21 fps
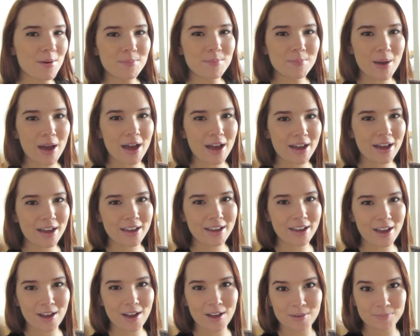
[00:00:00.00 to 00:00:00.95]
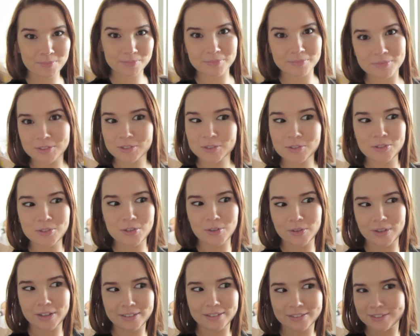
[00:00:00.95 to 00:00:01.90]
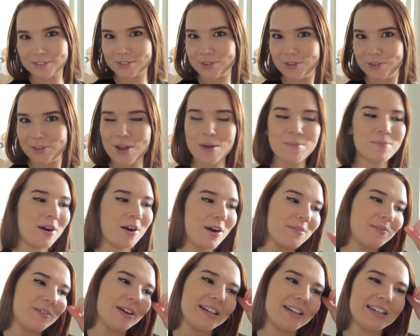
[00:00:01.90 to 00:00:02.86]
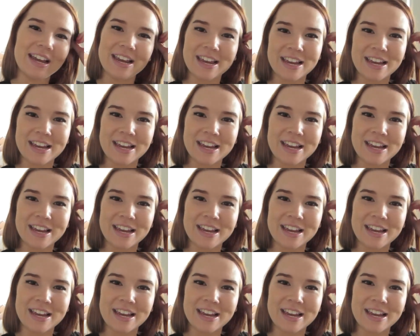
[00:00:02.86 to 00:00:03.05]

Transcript: my um, student school apartment